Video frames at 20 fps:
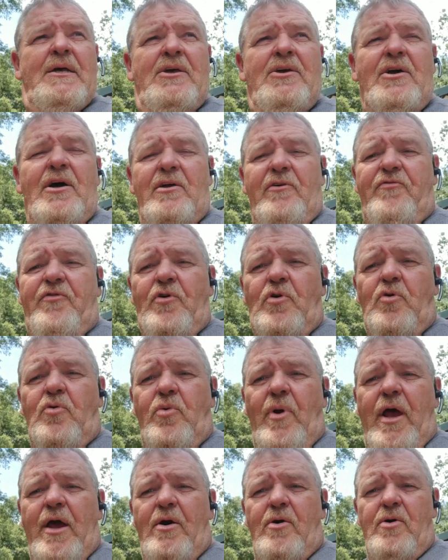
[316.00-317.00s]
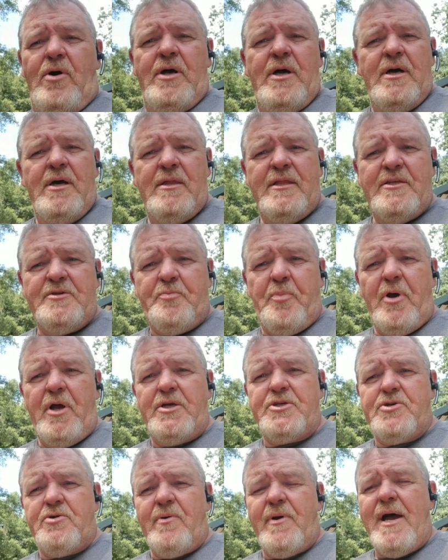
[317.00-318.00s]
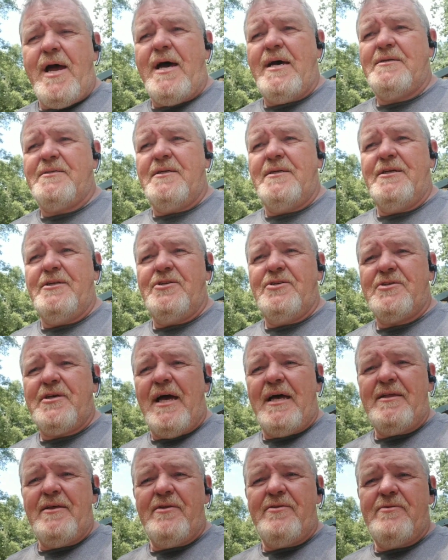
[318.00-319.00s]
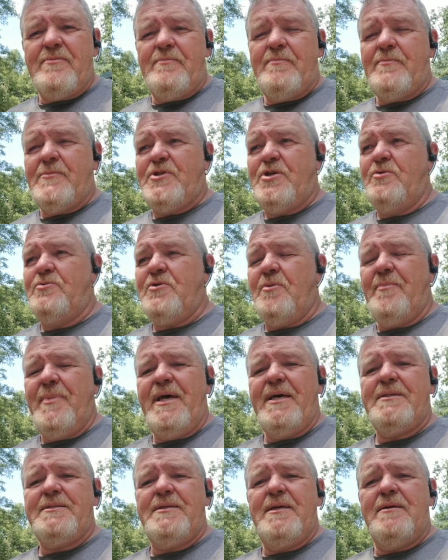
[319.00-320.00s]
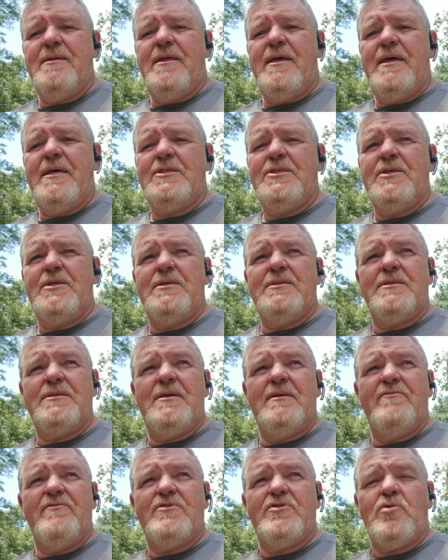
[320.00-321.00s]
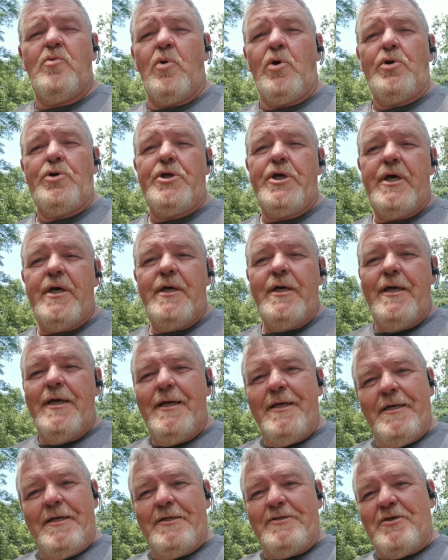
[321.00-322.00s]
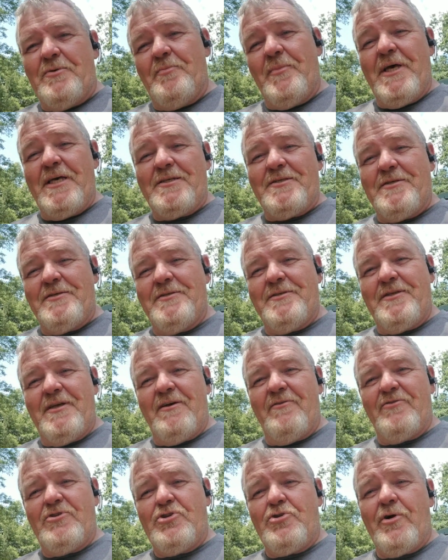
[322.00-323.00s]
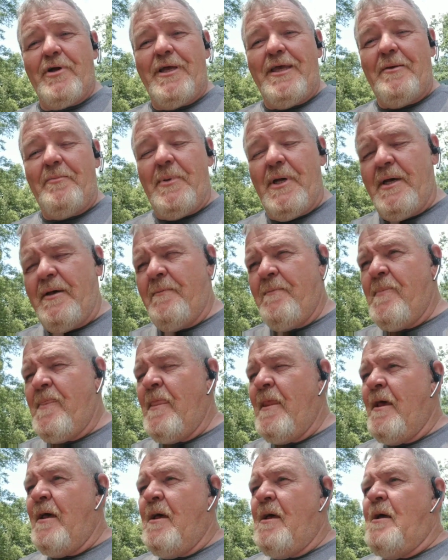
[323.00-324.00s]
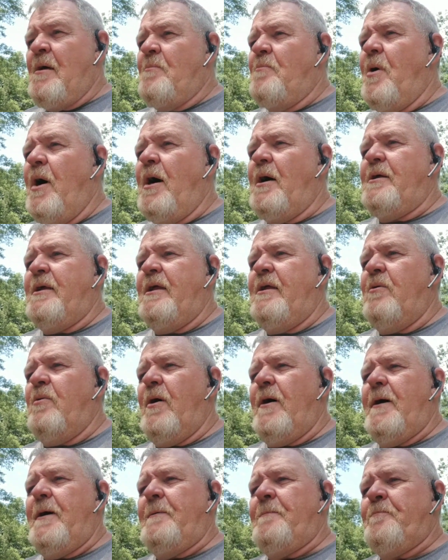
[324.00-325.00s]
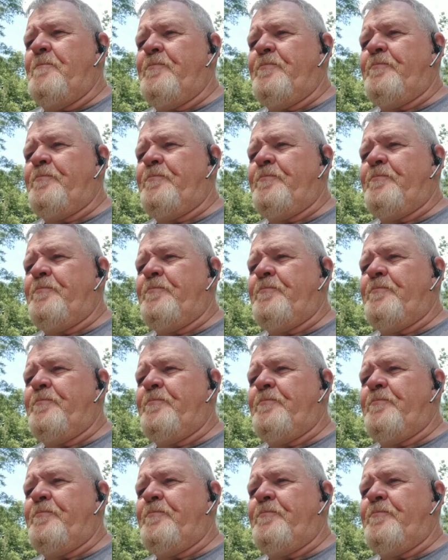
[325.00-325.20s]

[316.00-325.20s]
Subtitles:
you got a fuel rail that's pressurized and it just kind of shoots a mist into the engine instead of a squirt. It's a mist instead of a stream. But anyway,